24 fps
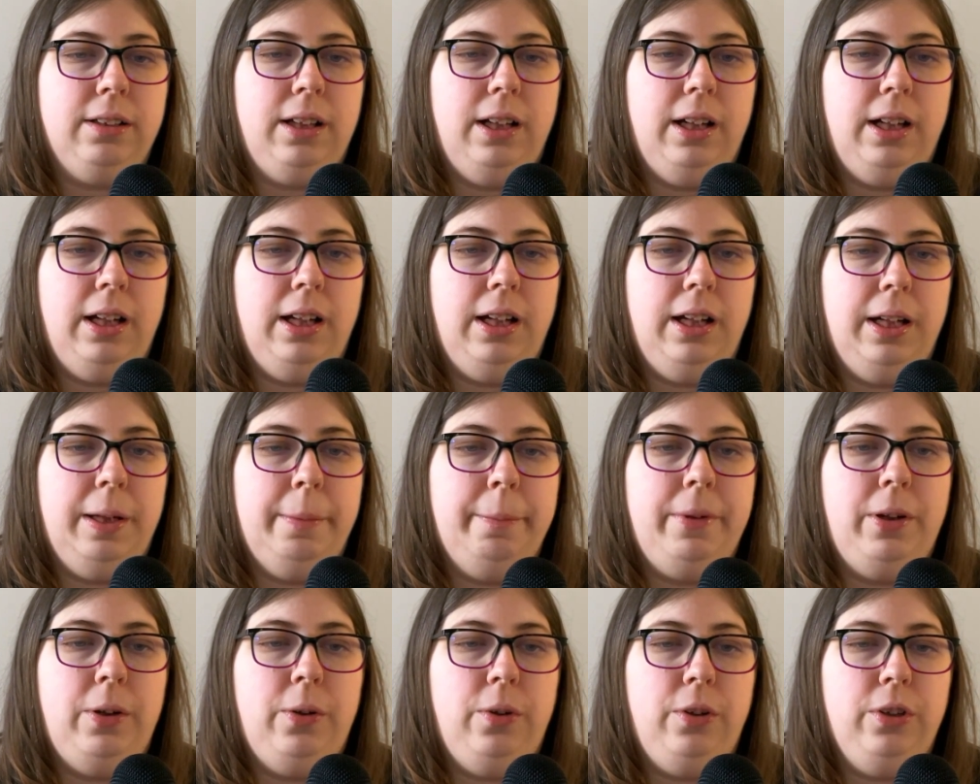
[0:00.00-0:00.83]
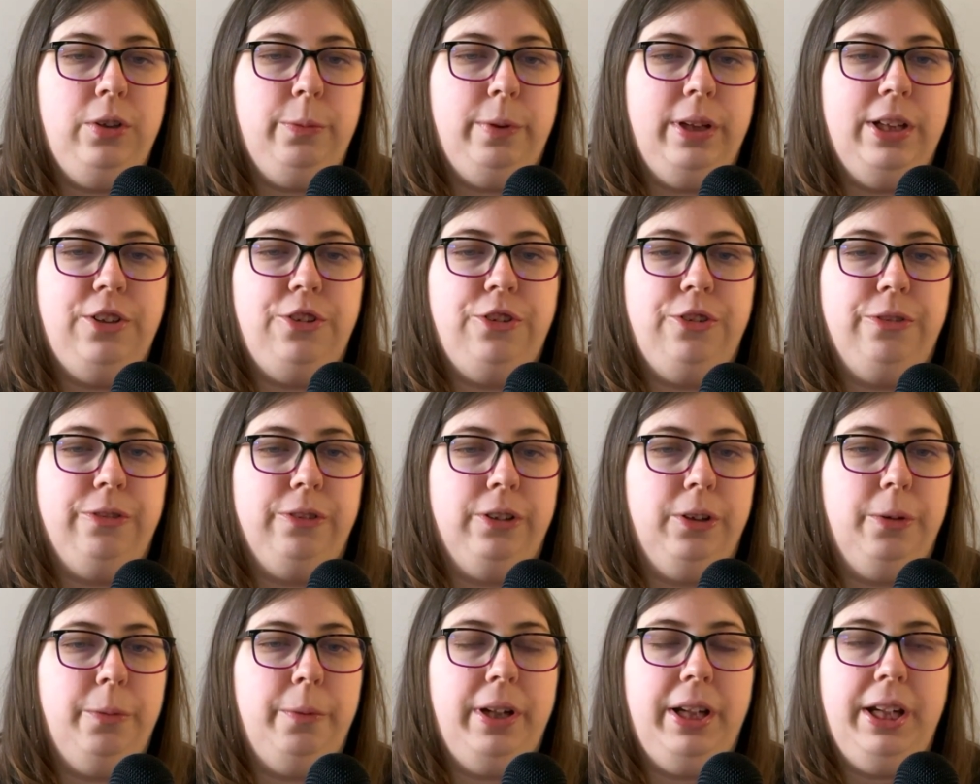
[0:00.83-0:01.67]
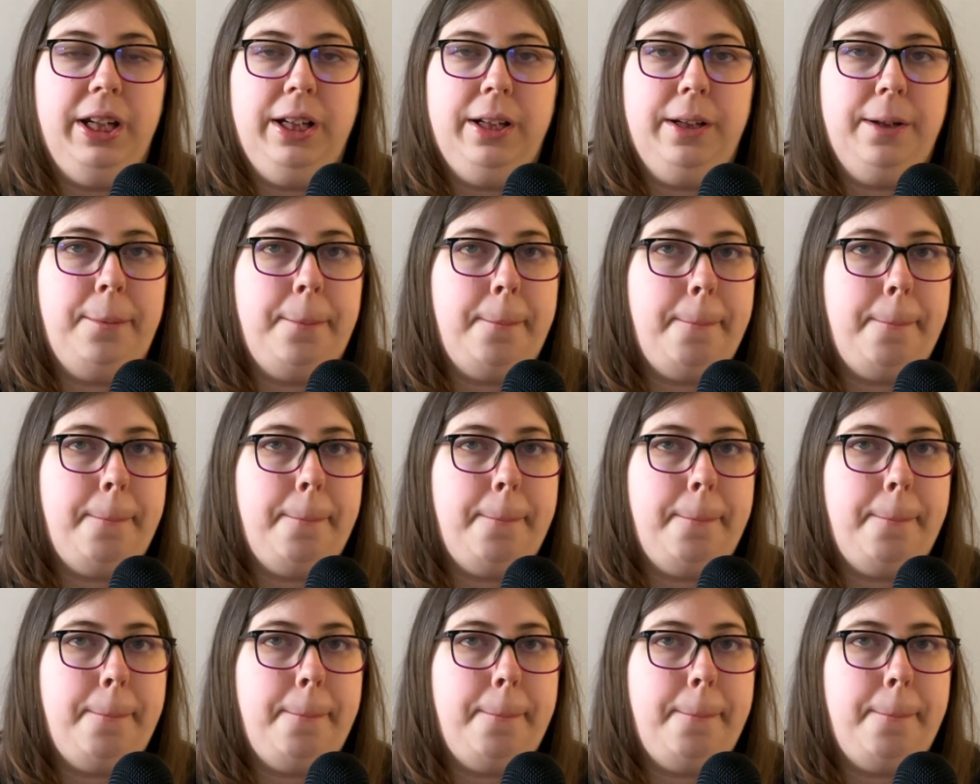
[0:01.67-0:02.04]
Um, old witch for a week.